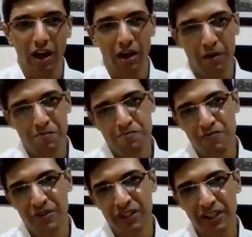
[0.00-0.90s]
Uh,
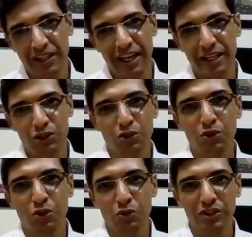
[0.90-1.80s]
Generally, I used to
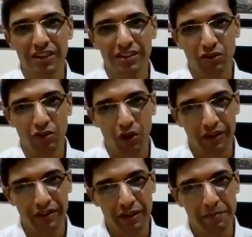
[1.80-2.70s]
do this
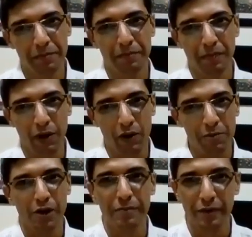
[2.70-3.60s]
on the
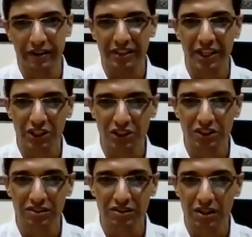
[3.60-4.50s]
PowerPoint
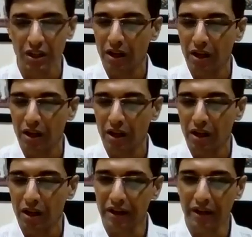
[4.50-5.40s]
presentations,
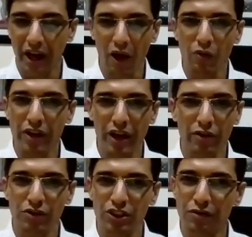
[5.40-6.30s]
but now we
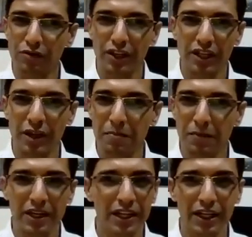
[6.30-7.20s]
have shifted
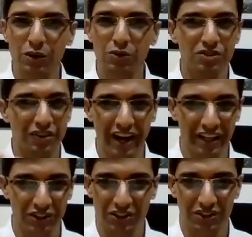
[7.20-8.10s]
completely to
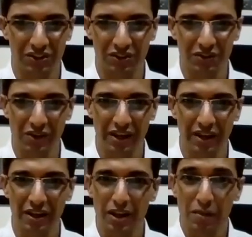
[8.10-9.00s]
Scratch. Okay,
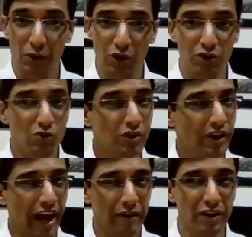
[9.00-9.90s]
because you could
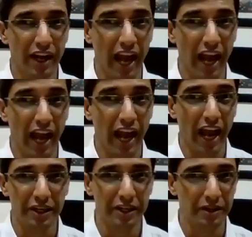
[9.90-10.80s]
have a
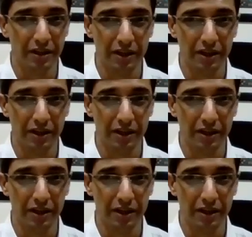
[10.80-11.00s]
animated